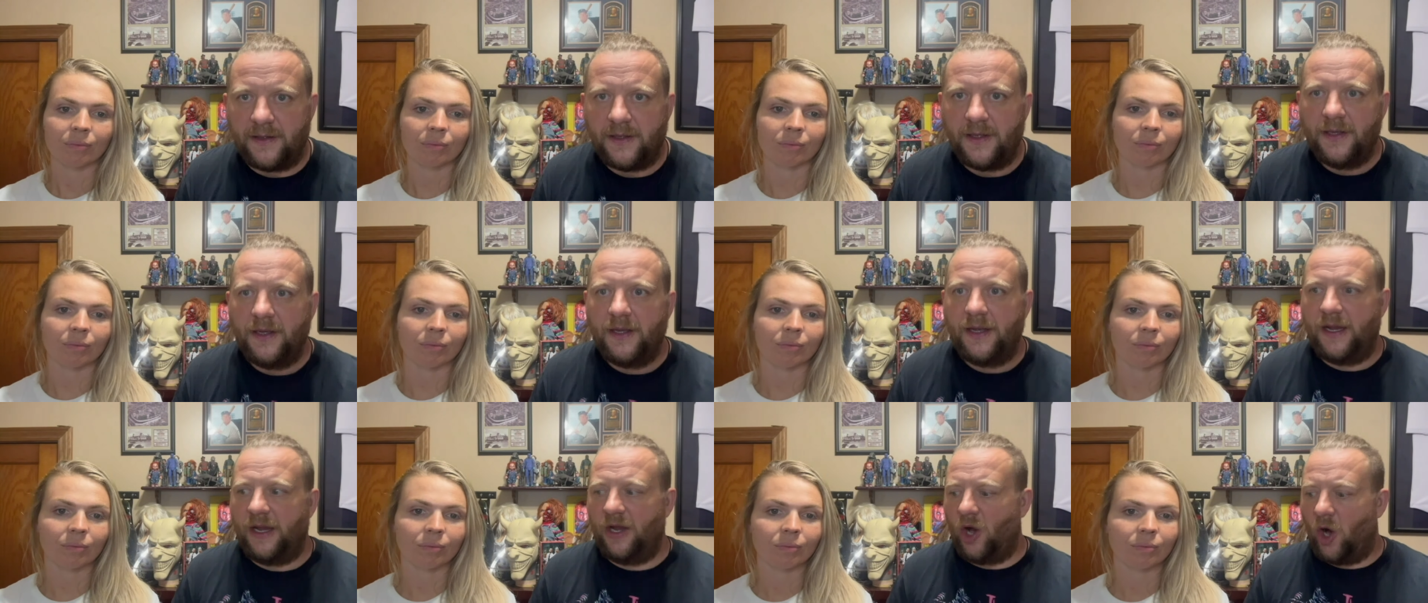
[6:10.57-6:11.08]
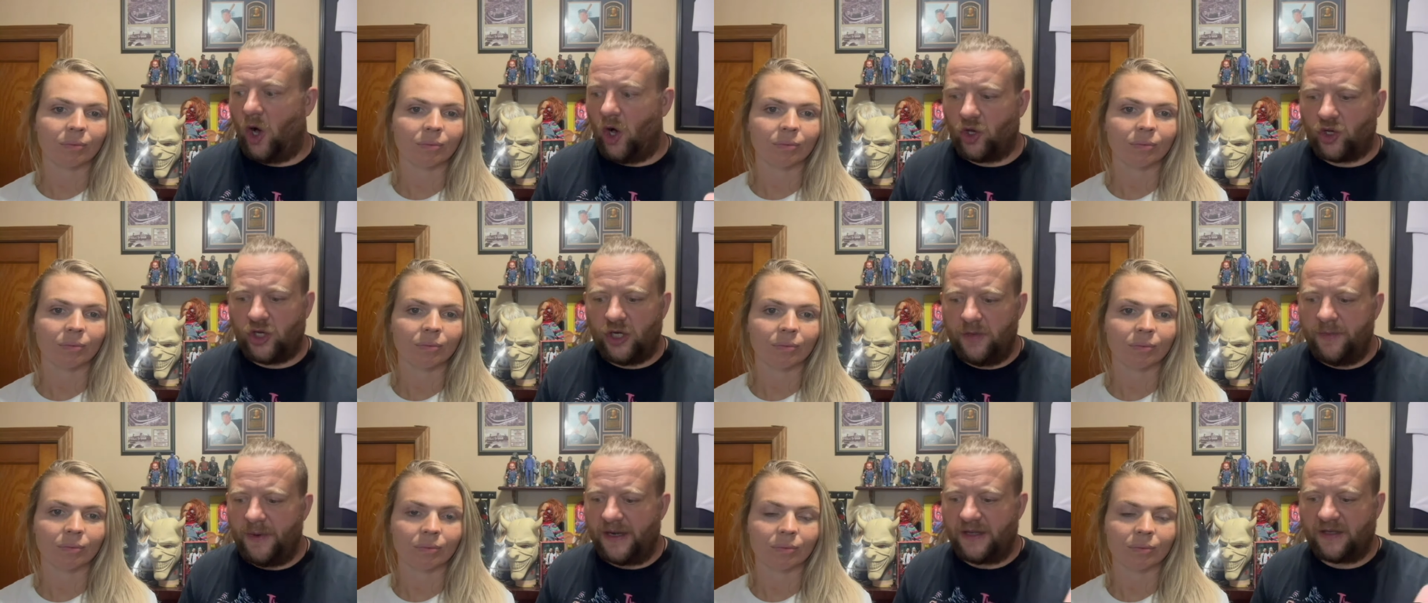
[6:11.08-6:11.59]
Speaker 1: Mm-hmm. It all
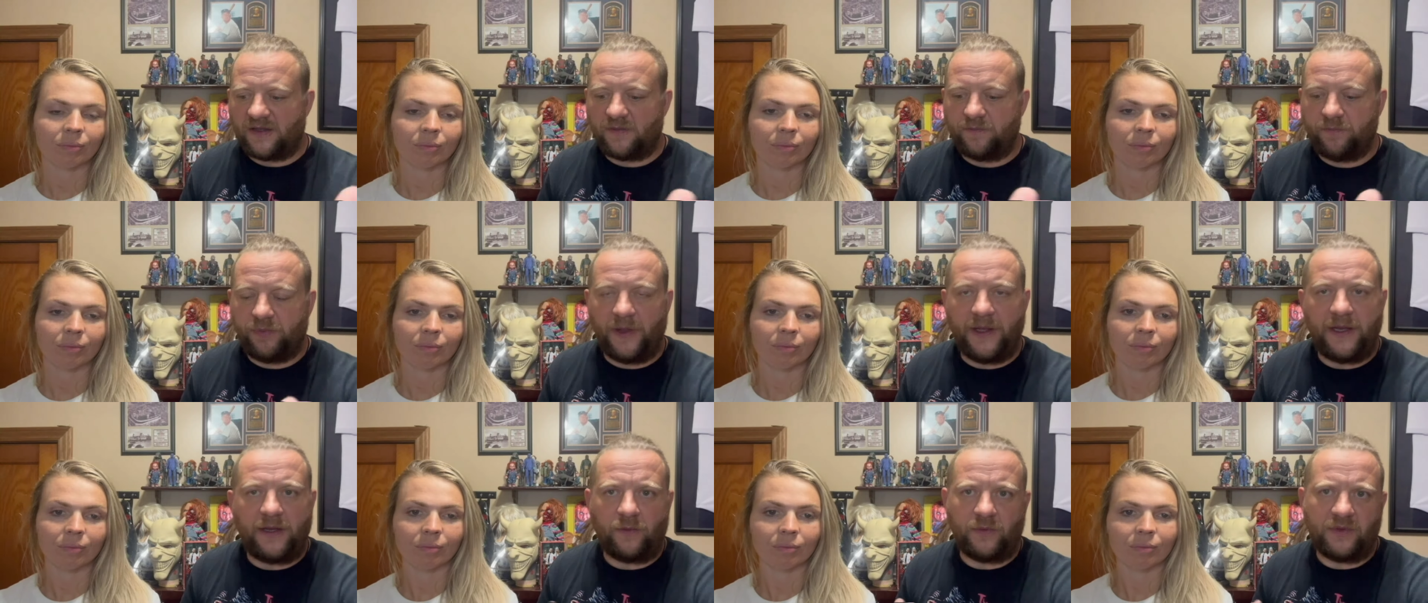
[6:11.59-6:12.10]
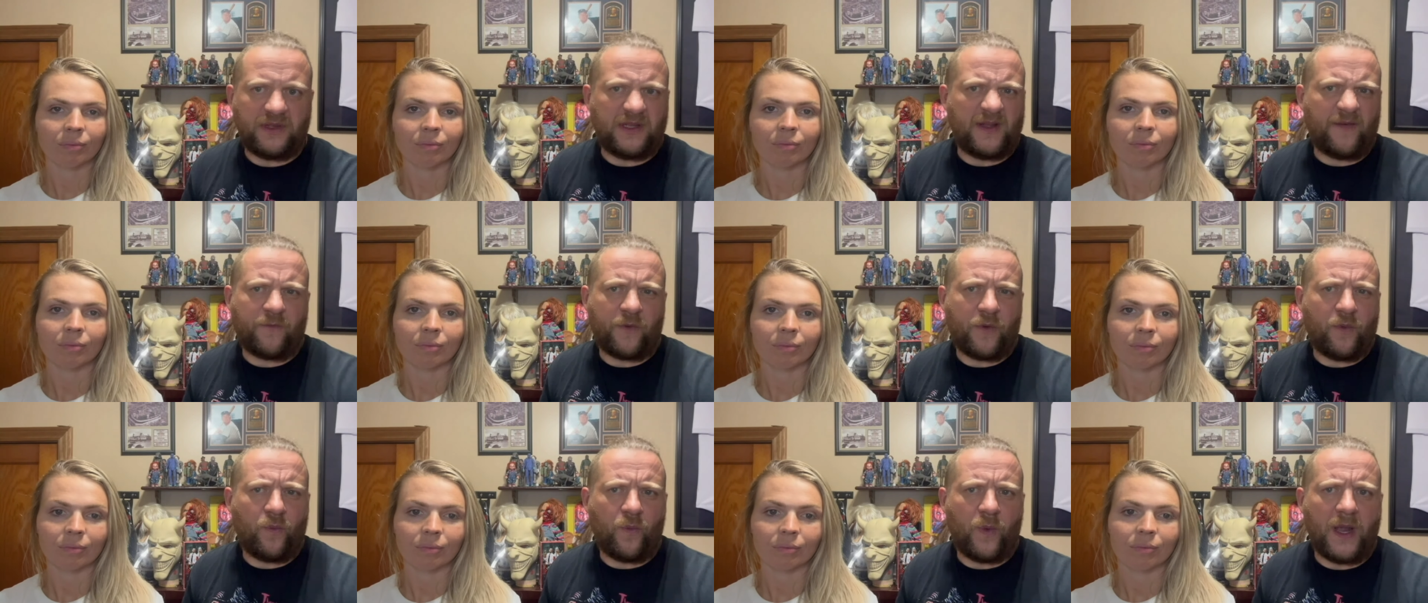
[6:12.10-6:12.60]
could have been explained with
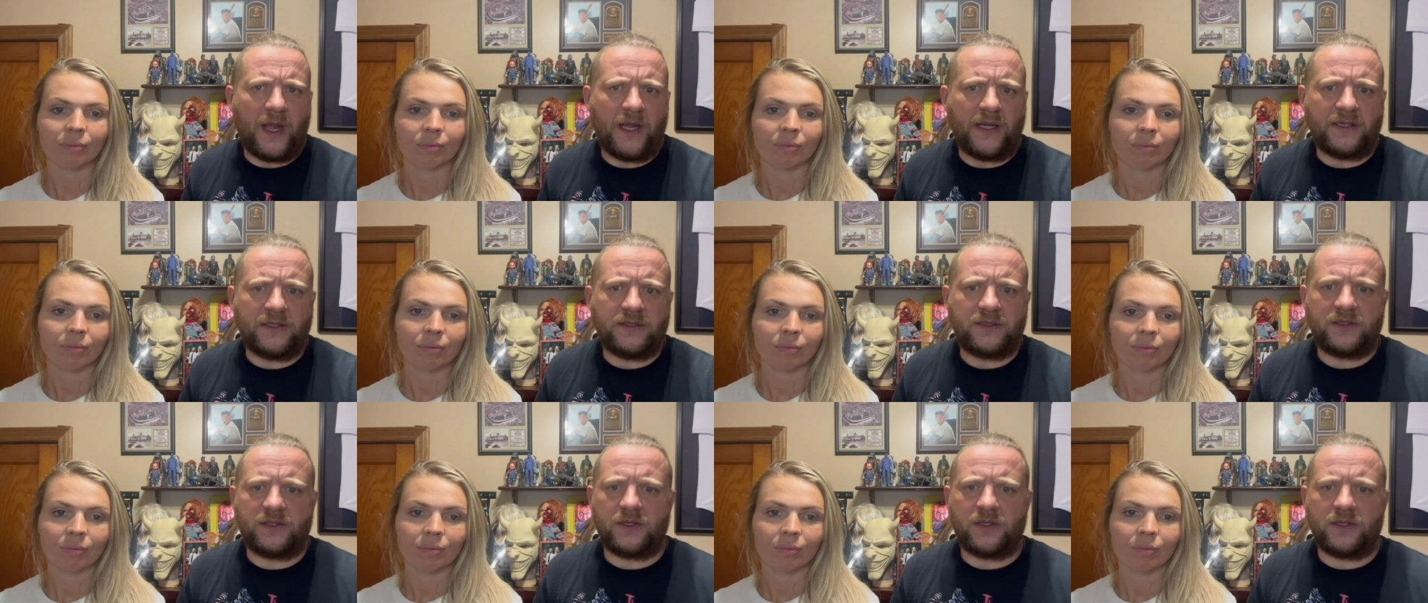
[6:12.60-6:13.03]
different ways.